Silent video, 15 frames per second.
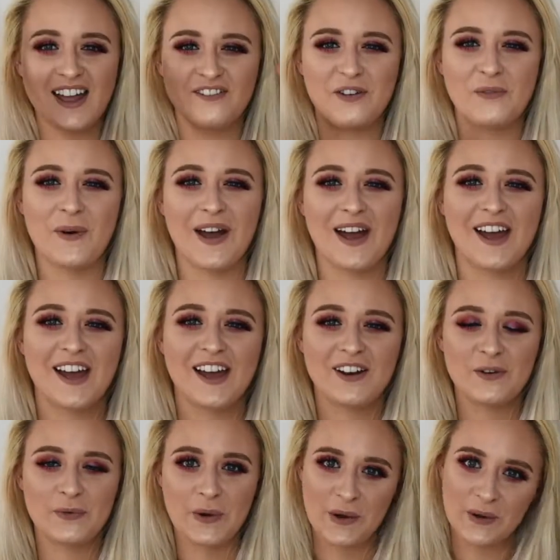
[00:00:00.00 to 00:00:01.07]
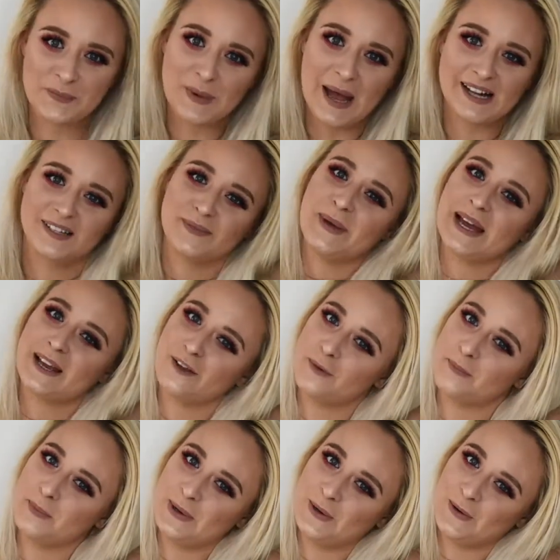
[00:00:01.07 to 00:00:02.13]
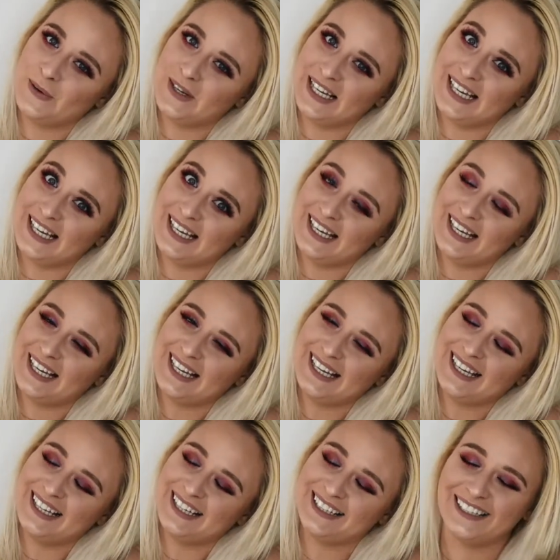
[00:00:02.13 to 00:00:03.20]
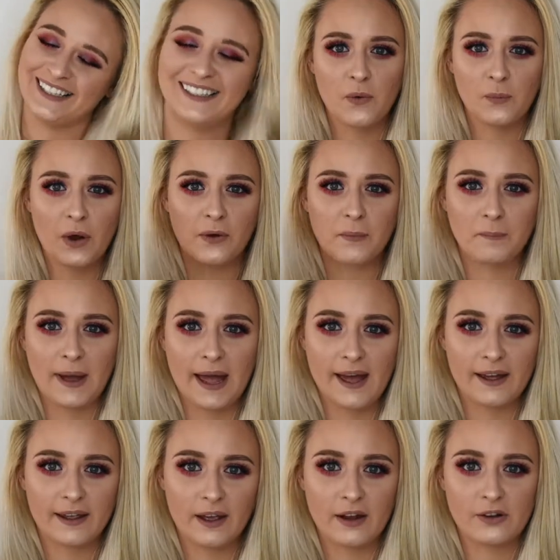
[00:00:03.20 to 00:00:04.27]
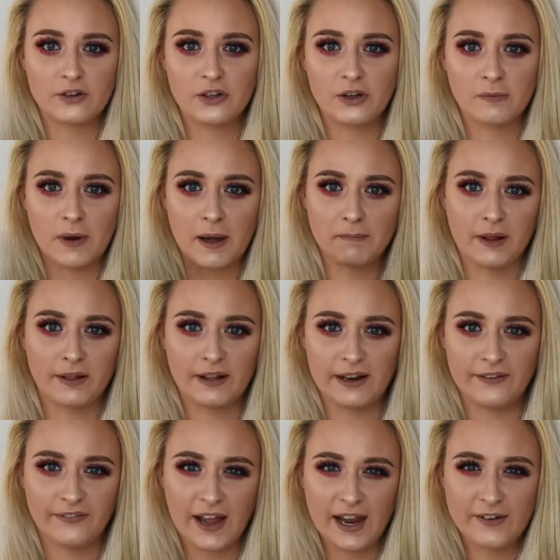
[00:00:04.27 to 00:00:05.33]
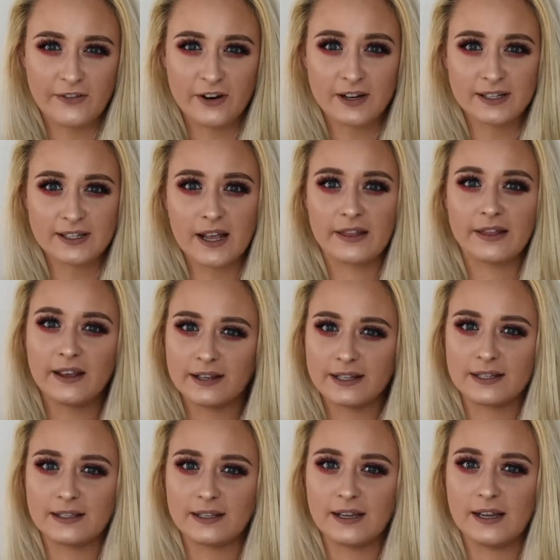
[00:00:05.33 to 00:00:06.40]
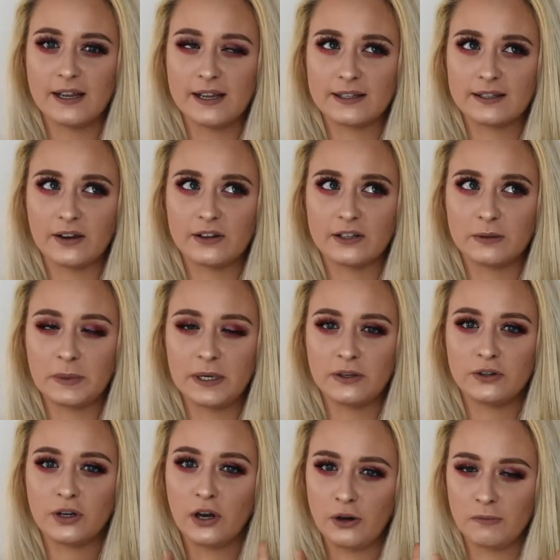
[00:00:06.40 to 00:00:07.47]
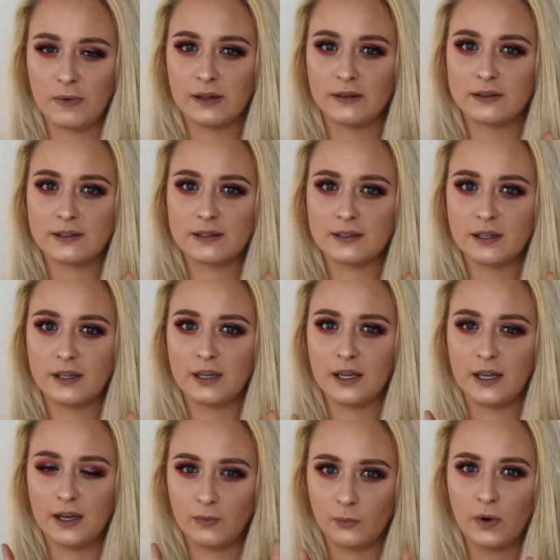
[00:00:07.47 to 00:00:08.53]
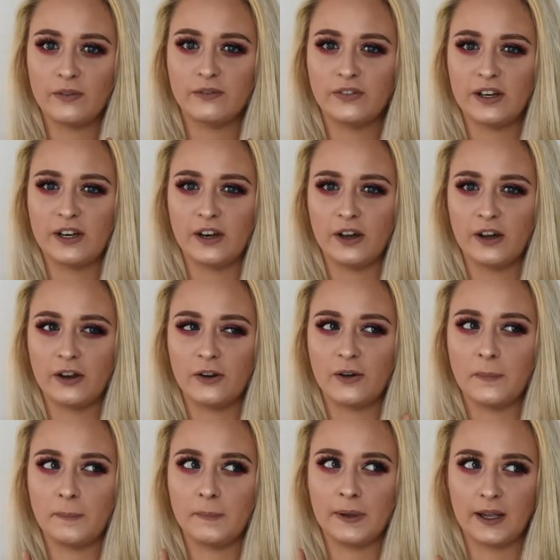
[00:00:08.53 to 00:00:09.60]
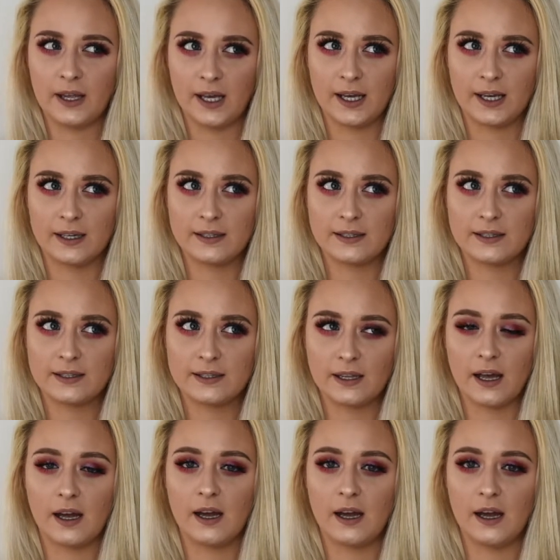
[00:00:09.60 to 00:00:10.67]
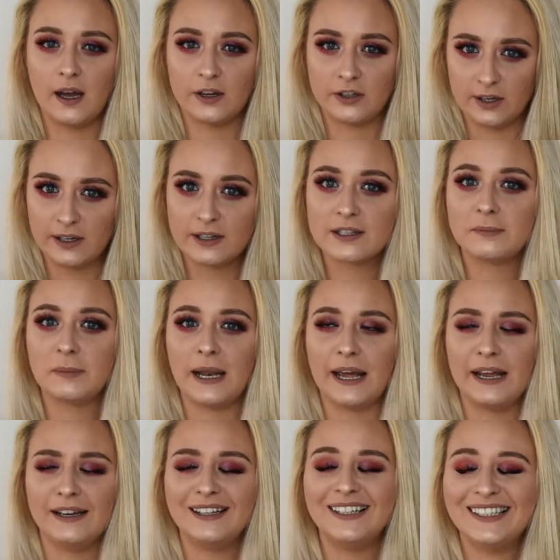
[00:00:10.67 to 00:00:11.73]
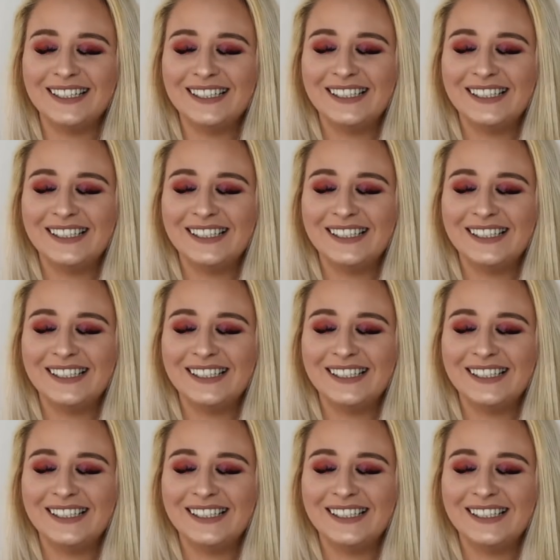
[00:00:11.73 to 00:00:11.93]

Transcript: everyone, welcome back to Becca's Beauty. Welcome back to my monthly favourites. This is going to be 2 months in one video because I shall explain.